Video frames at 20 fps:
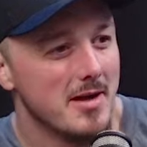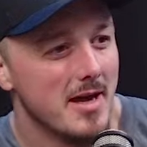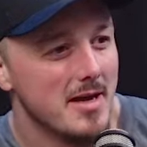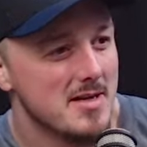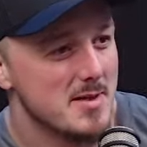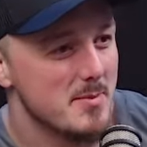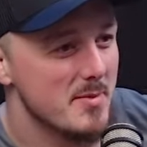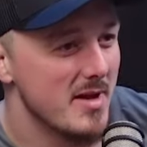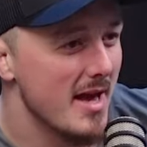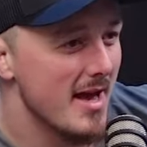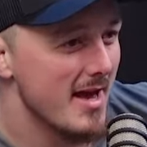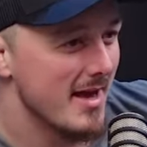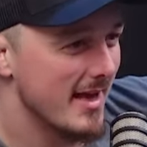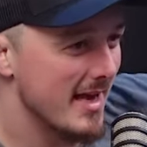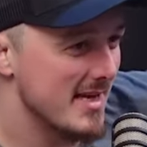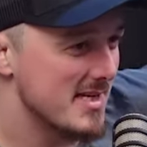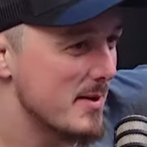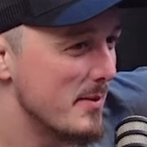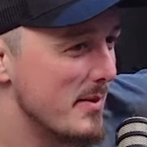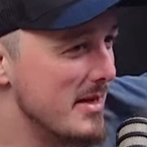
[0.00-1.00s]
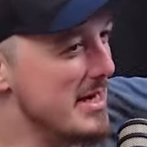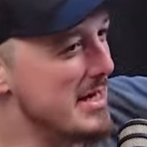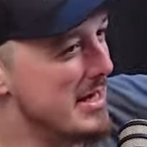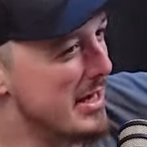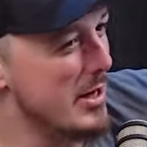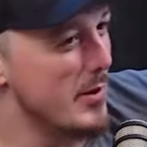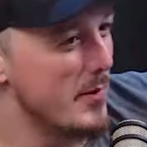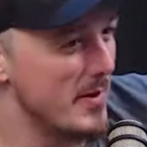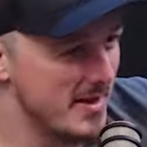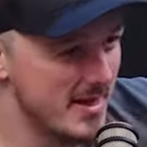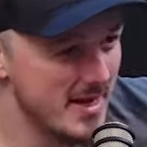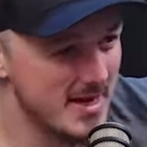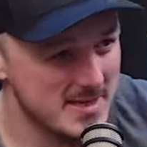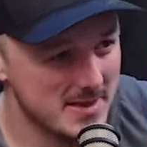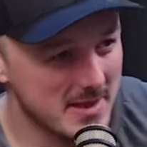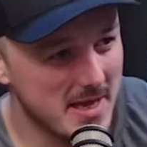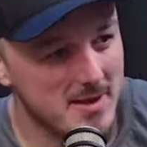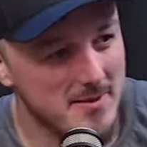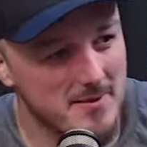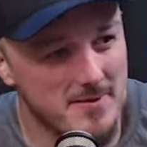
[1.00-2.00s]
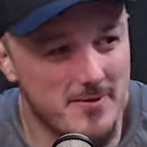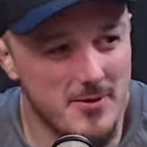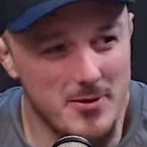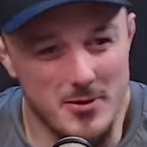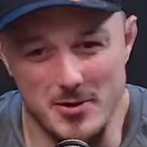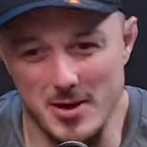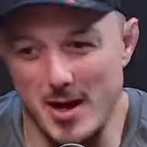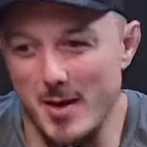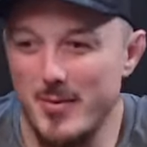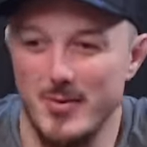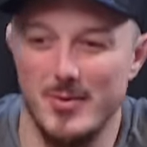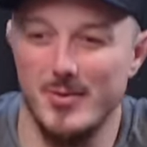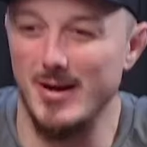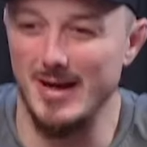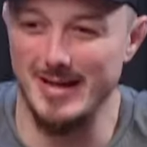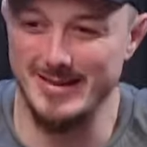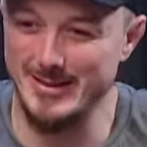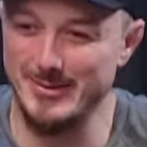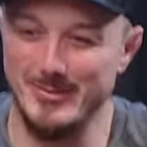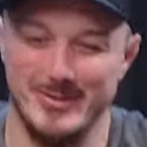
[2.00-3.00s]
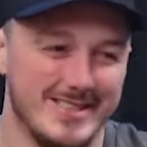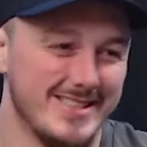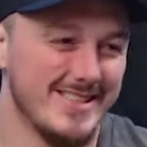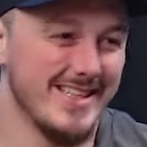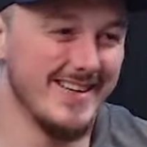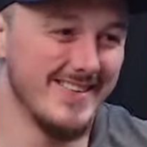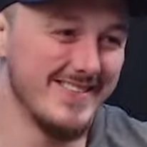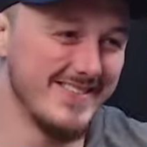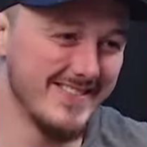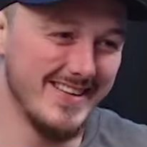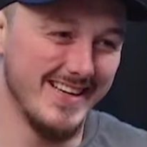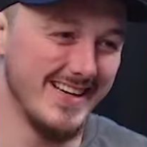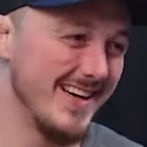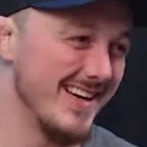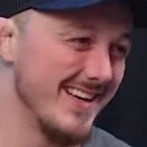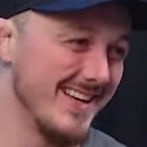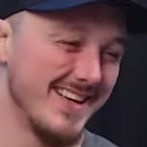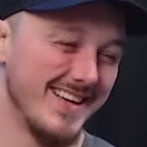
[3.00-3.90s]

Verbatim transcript: Get some EQ in there to get the food up. Because they'll just go on